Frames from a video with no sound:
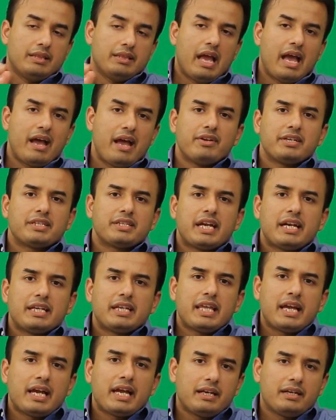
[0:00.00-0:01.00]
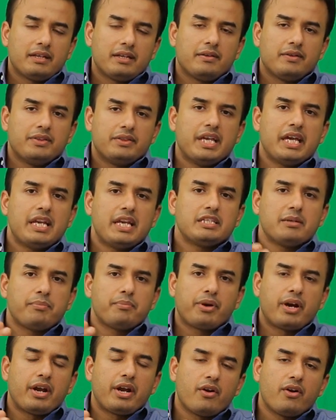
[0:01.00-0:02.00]
Having said that, there is a
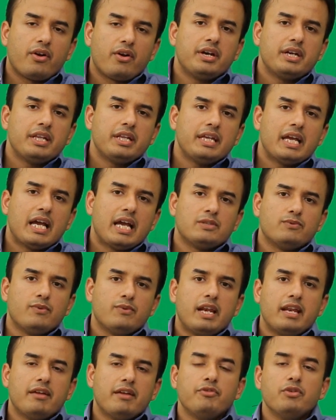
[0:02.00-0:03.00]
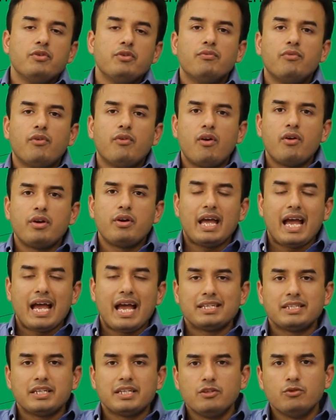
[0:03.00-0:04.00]
priority as well. If you want
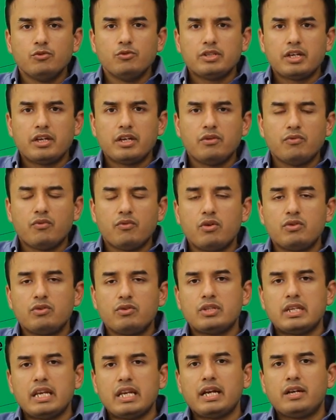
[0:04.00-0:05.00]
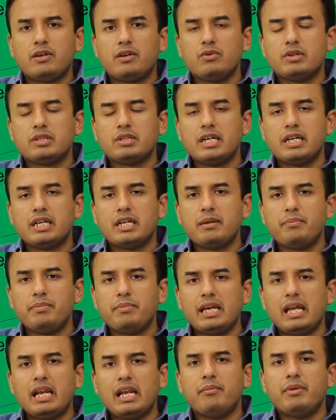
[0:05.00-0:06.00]
as a user, you want to select to a certain
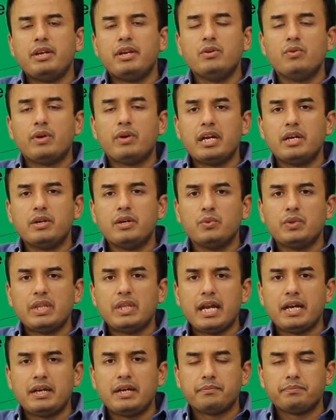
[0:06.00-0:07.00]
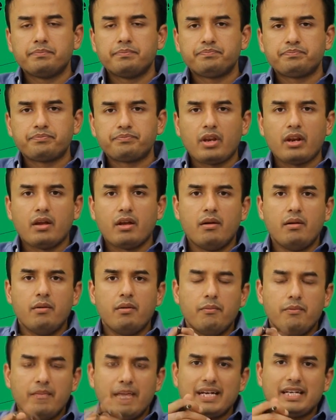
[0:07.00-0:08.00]
PLMN, you can do that
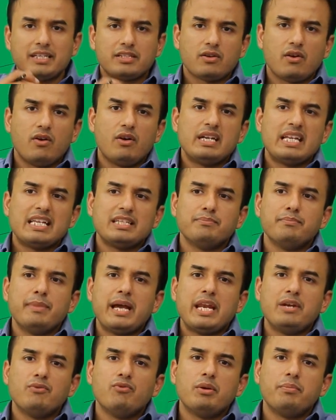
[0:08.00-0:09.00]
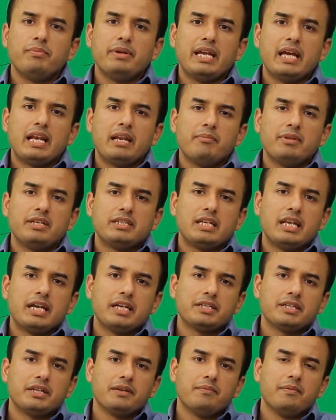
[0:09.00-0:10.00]
that is called as manual PLMN
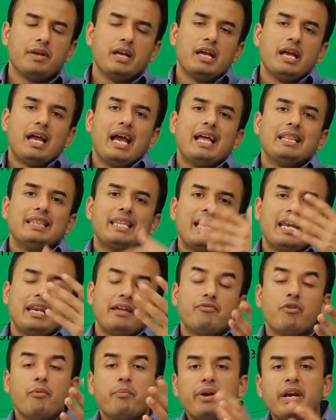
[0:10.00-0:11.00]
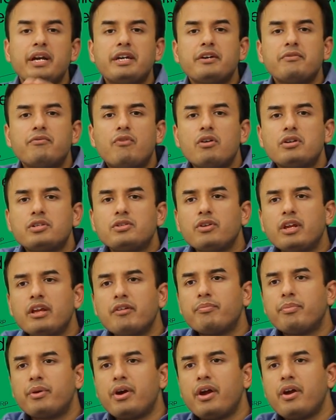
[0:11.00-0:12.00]
selection and then if operator wants to
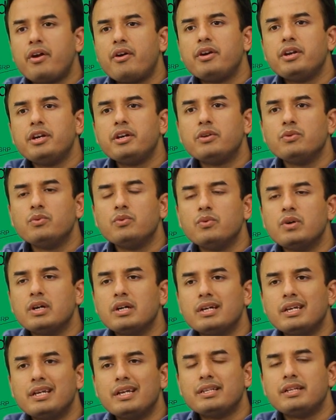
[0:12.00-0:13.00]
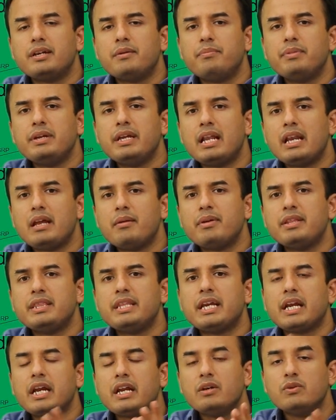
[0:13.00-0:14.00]
give priority to another PLMN
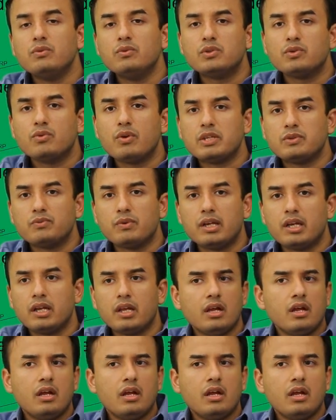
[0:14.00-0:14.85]
they can do so as well